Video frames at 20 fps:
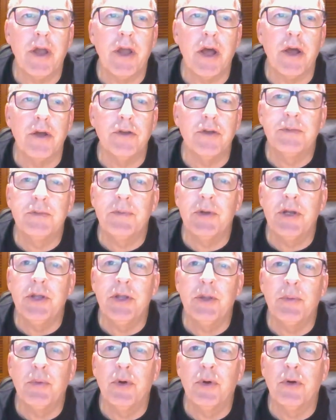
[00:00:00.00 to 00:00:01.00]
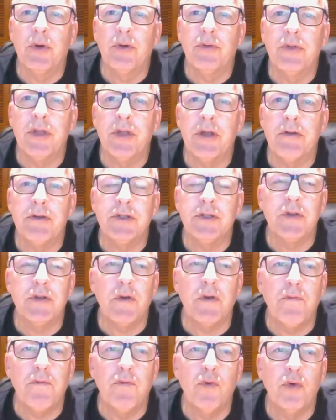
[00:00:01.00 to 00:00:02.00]
knows, but in the world there is
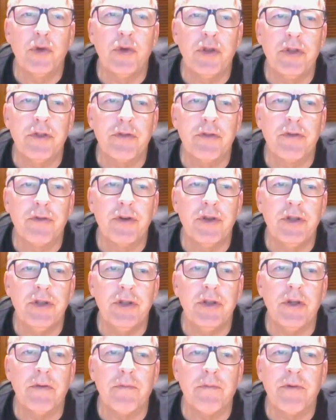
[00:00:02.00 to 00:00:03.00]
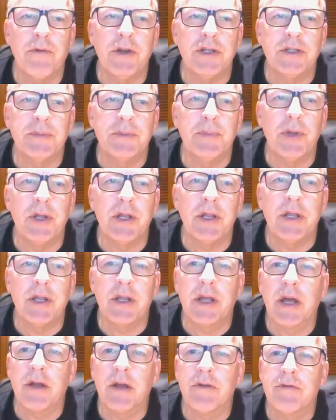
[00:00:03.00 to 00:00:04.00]
43
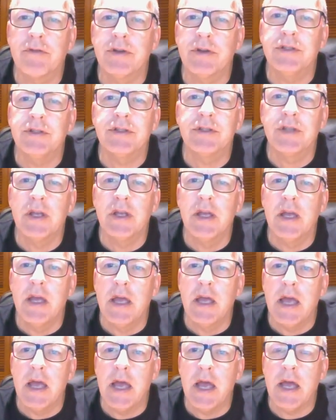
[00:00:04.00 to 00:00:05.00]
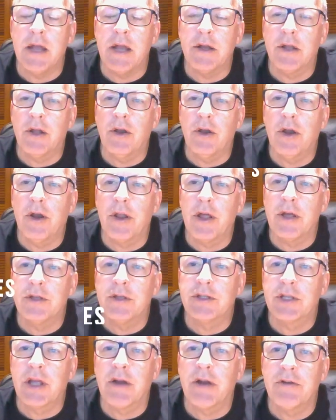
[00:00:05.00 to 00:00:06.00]
French-speaking countries. And a lot of
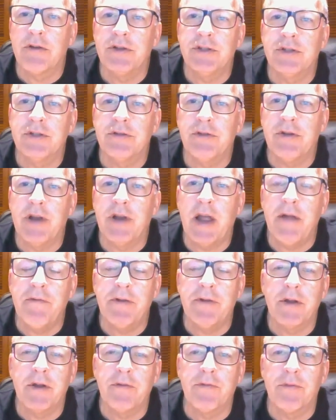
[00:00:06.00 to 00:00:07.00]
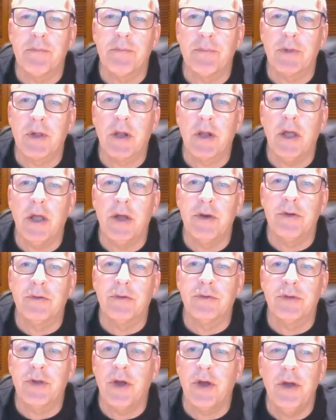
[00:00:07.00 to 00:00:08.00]
those countries are in Africa from the
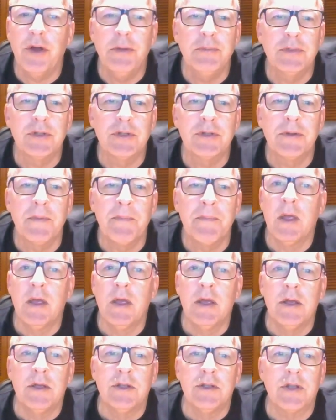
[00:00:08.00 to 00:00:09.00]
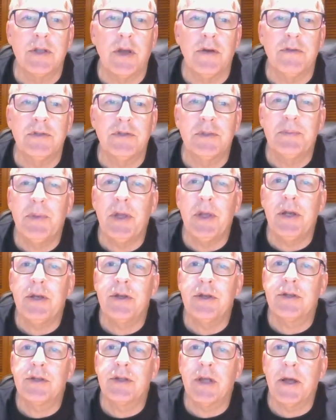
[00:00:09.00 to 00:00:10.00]
colonial times. So I've
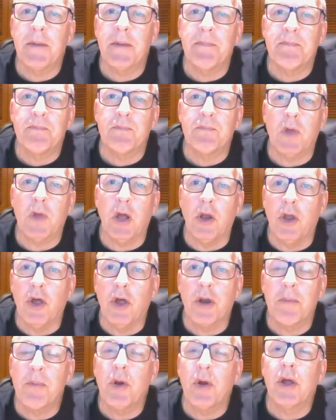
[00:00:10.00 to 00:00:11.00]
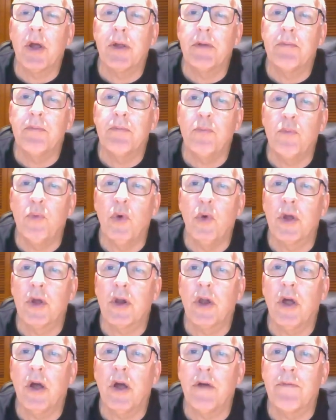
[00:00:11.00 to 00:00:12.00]
spent a lot of my
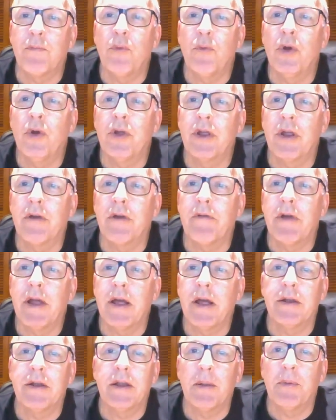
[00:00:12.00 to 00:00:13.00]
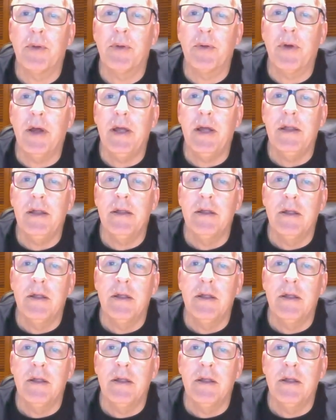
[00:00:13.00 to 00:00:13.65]
work life working around WA.